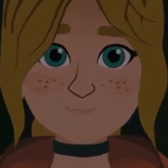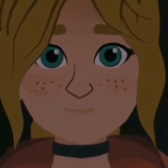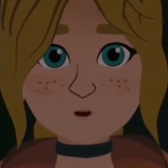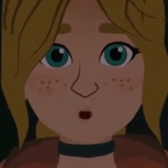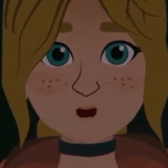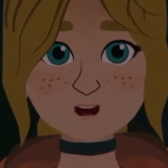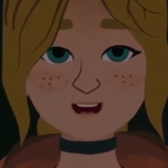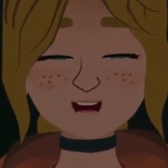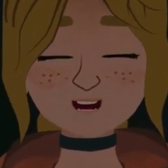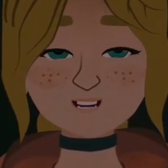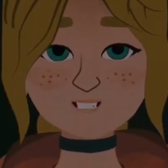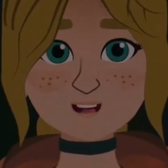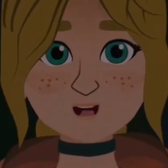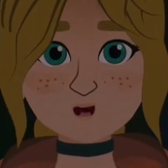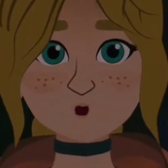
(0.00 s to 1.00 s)
I won't
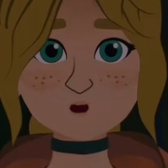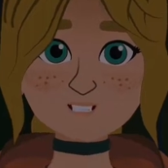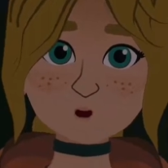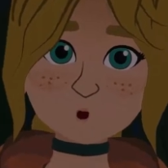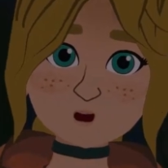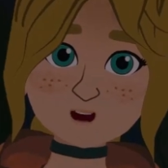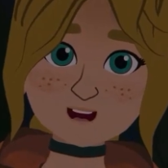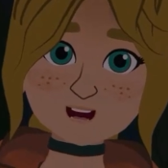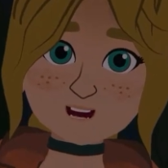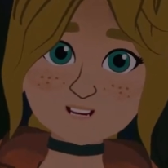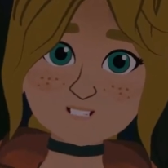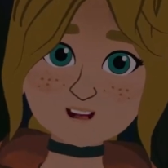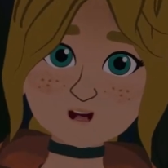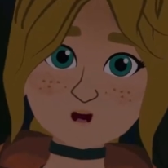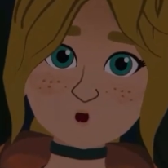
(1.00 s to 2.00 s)
tell anyone about you
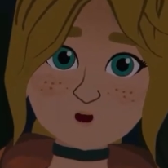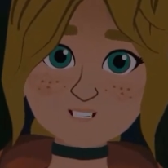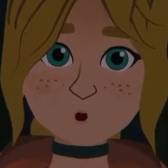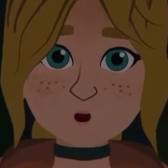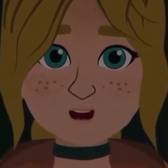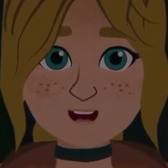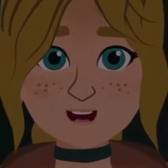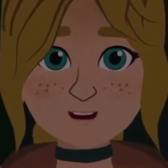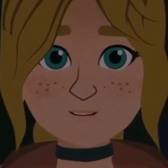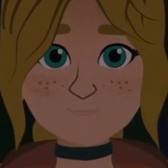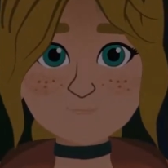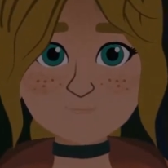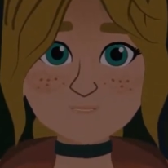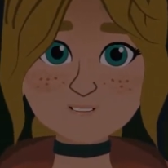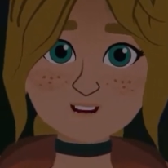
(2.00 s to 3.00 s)
being the ghost.
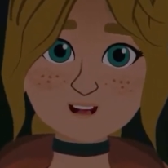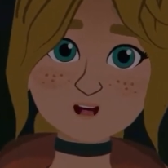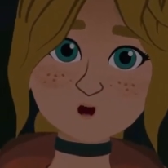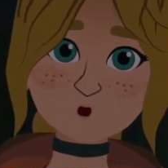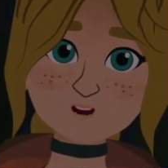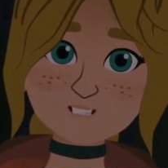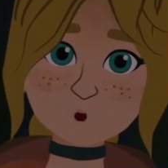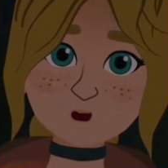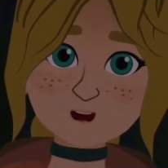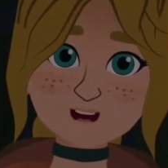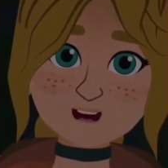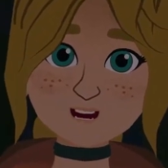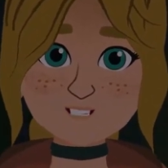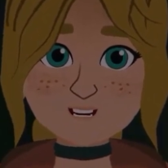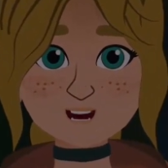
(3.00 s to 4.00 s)
It'll be our little
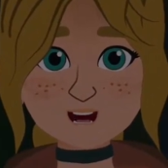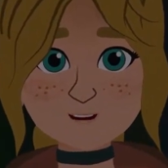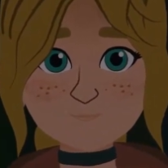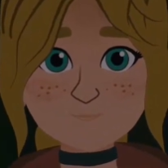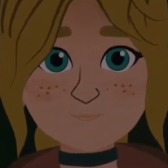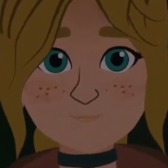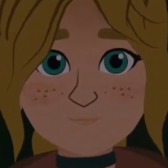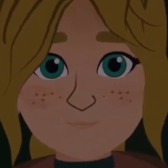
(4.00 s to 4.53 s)
secret.